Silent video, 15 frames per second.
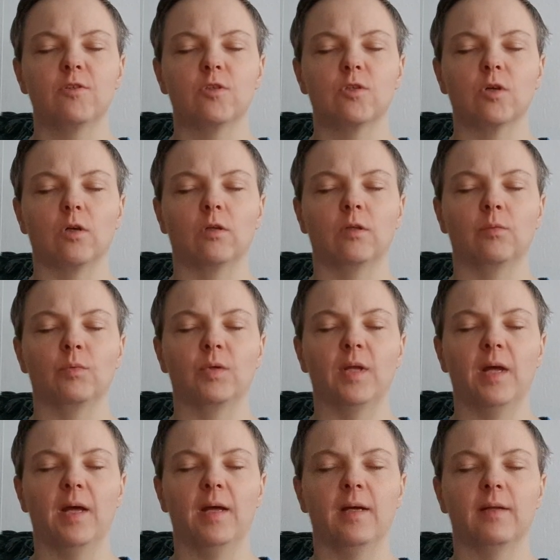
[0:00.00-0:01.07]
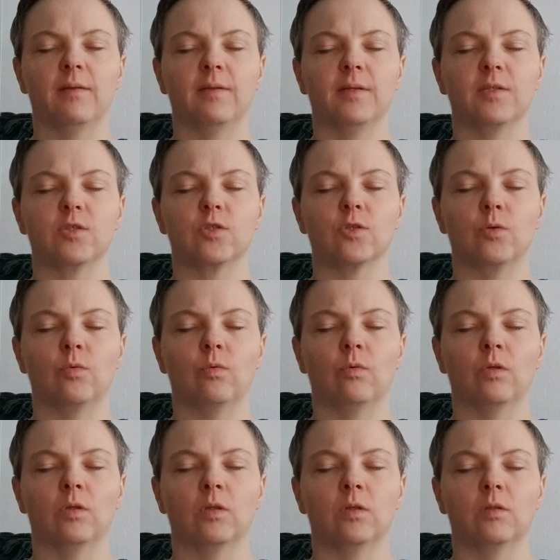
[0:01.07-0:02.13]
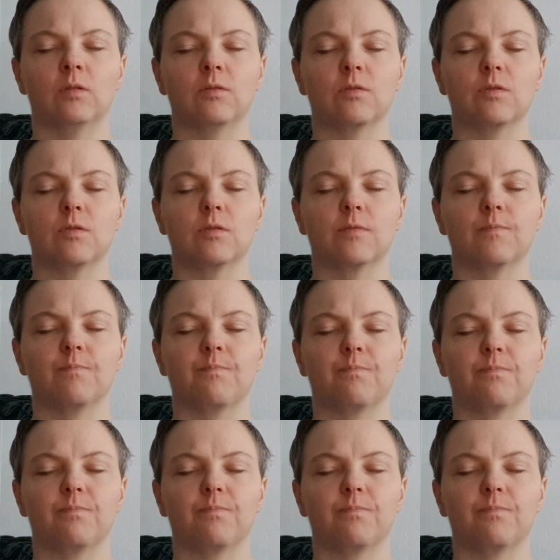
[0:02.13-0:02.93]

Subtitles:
Starting with head and shoulders,